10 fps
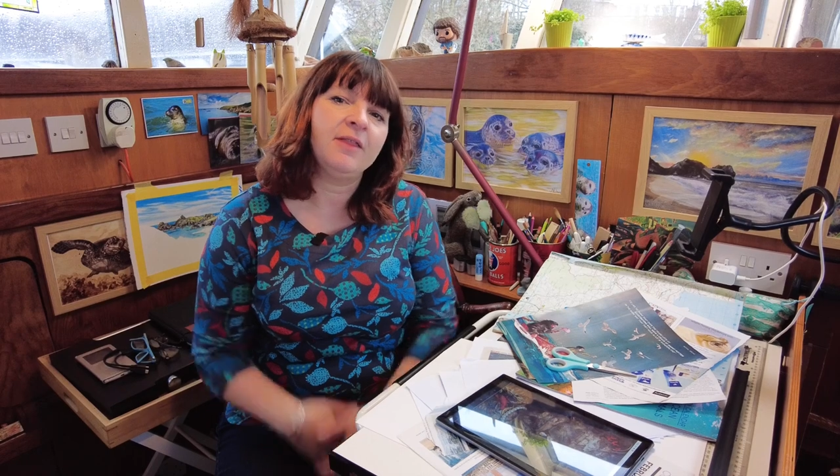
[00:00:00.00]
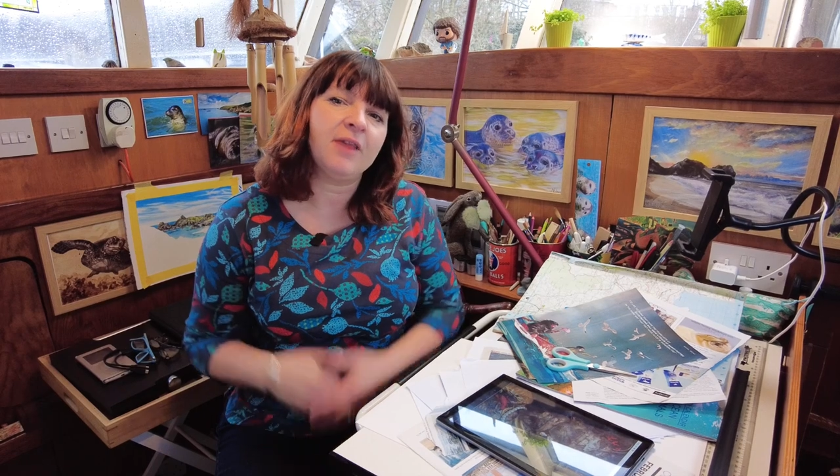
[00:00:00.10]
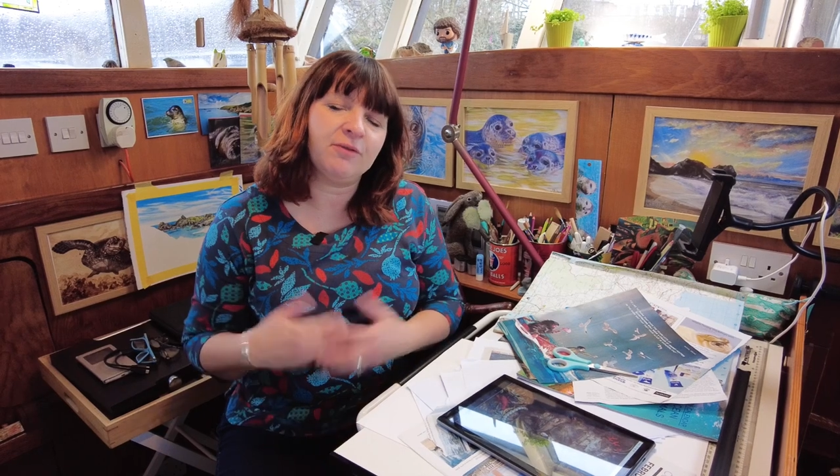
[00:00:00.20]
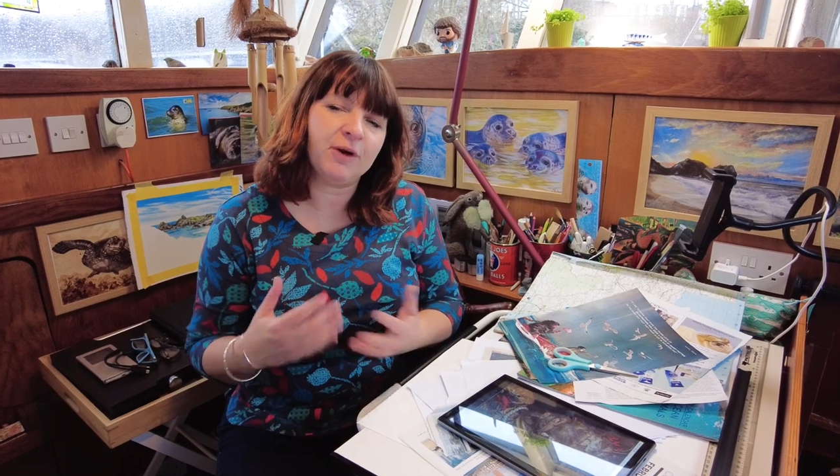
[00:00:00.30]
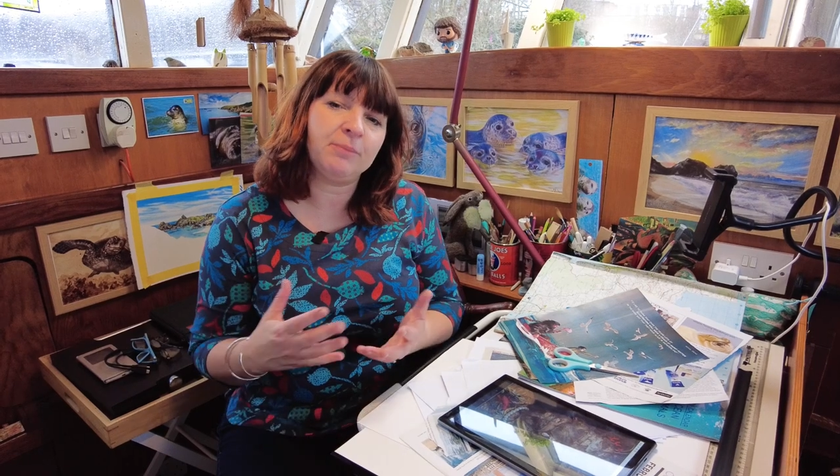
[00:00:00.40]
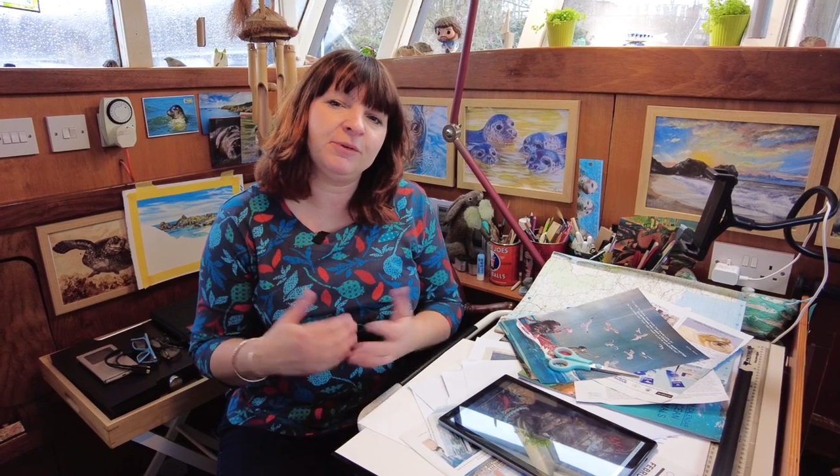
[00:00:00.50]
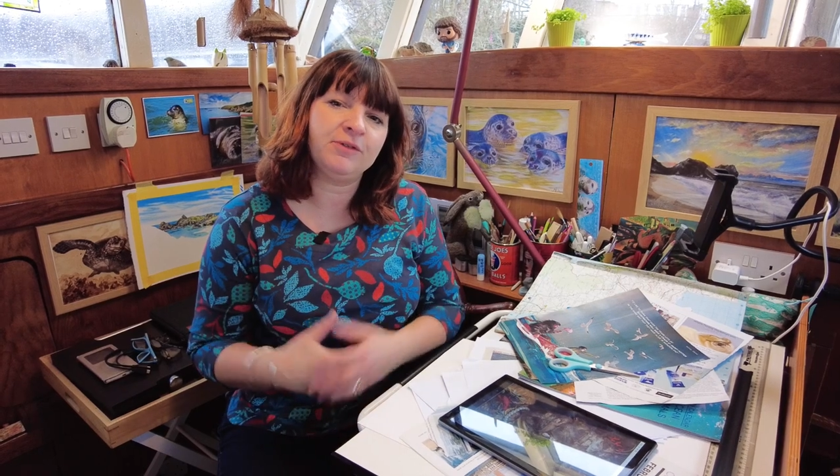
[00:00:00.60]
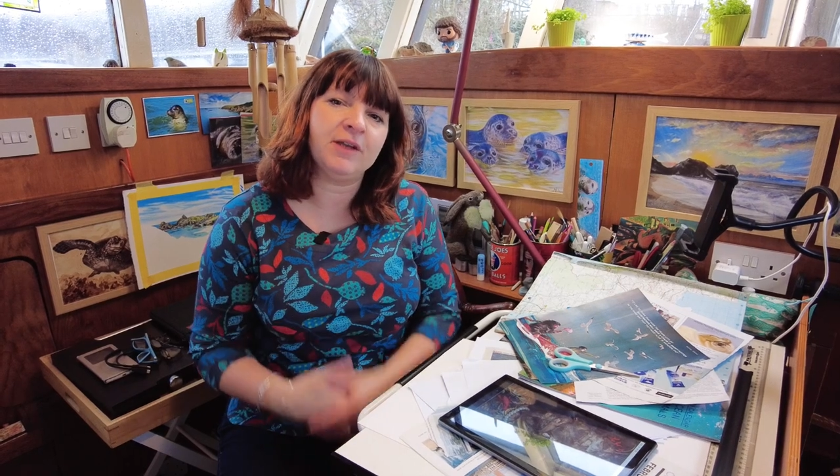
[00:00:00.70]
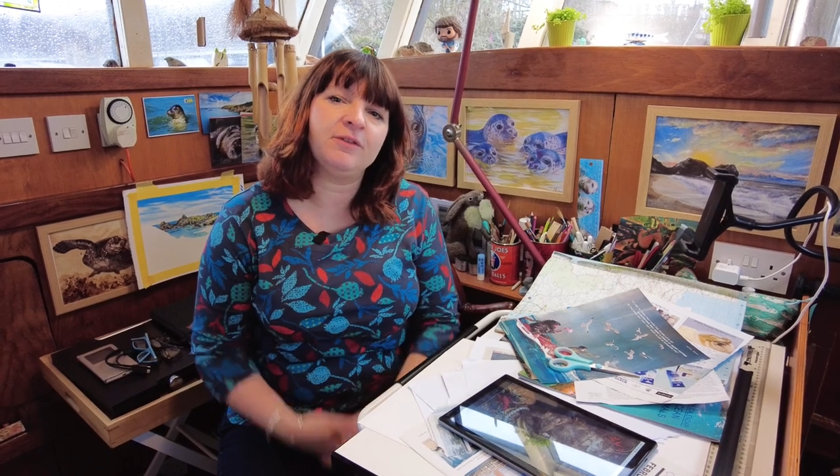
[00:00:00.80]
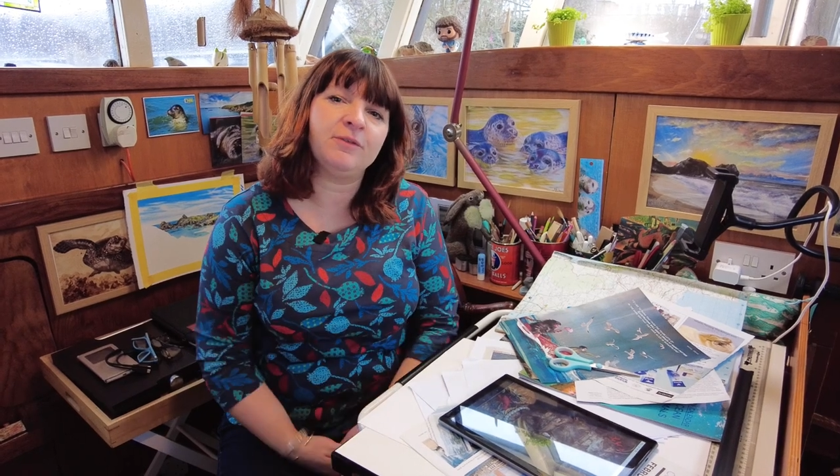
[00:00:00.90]
that
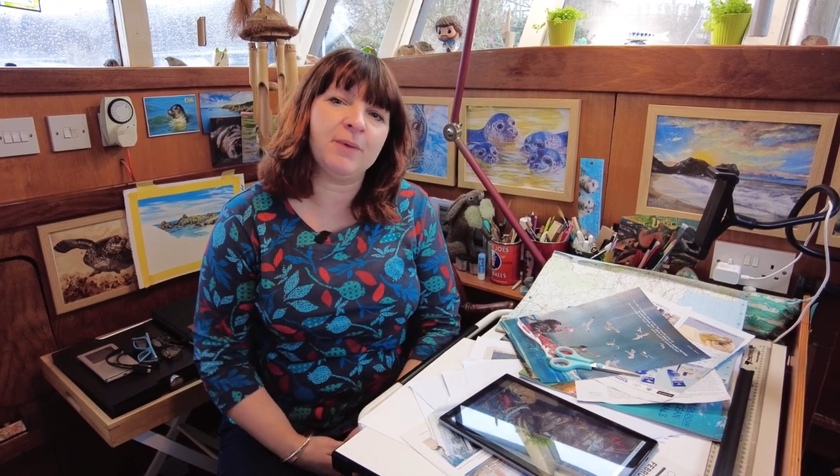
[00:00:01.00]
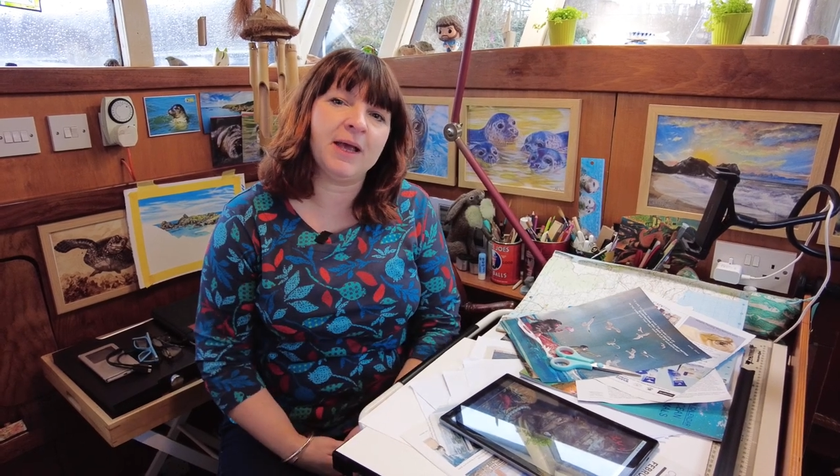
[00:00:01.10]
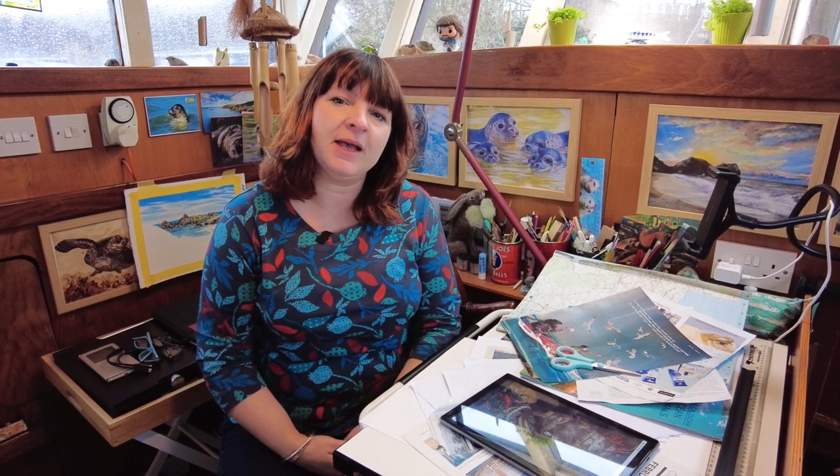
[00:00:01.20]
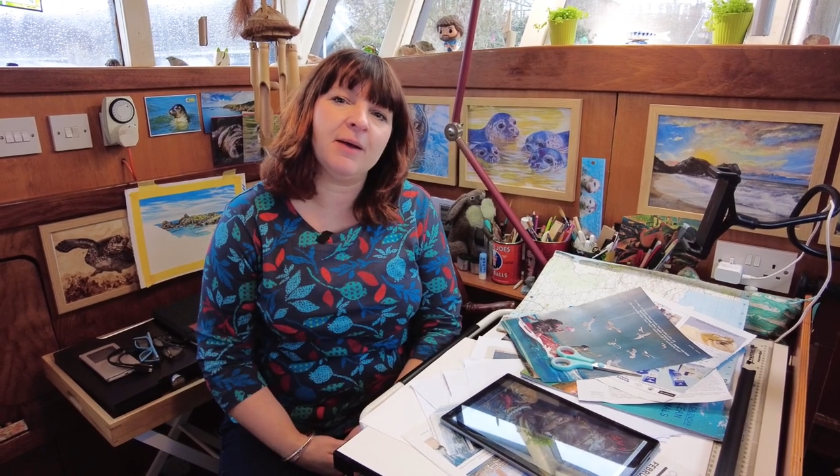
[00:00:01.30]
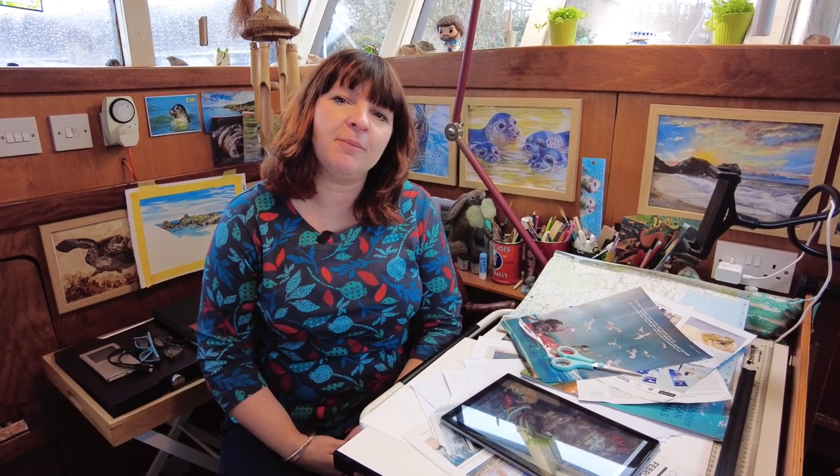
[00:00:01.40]
represents me